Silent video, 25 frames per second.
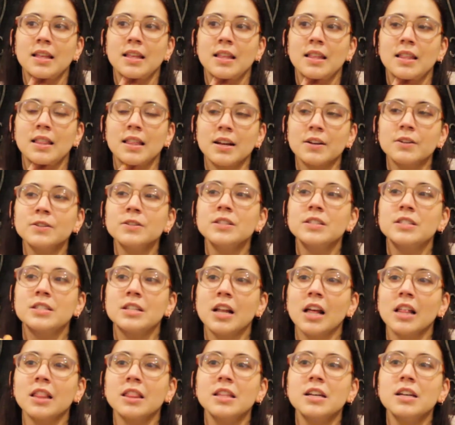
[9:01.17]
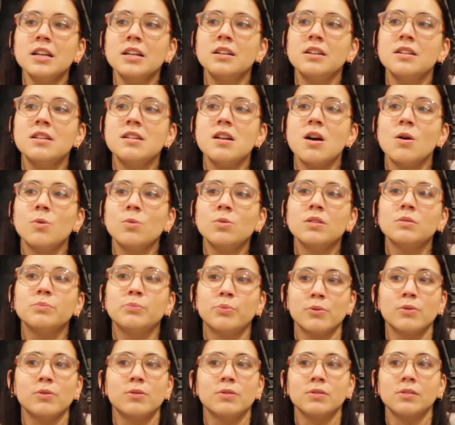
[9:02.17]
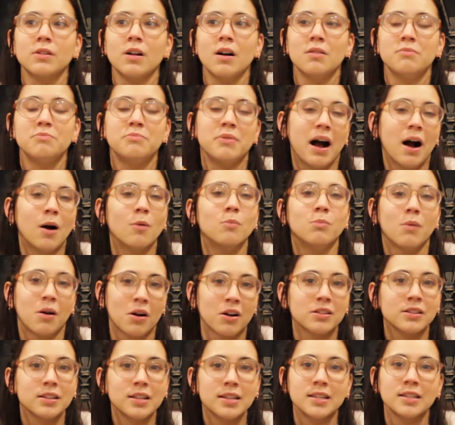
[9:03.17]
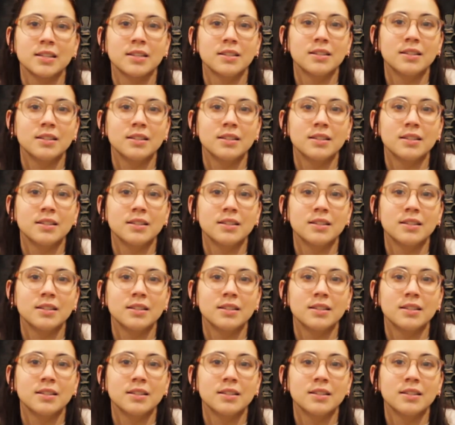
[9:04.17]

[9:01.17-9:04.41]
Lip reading: there's nothing notable about Marley.